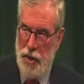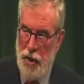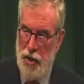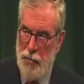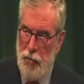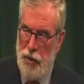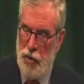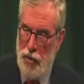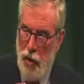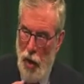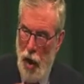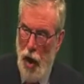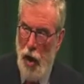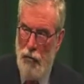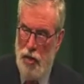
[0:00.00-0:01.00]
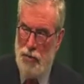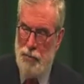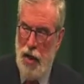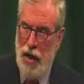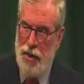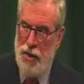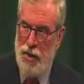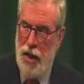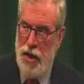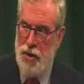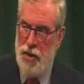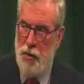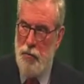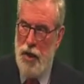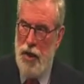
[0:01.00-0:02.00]
and it's been always my
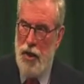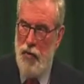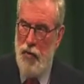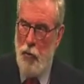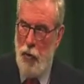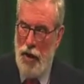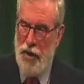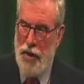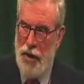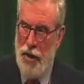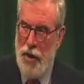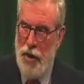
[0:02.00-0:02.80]
sense, that we have the wit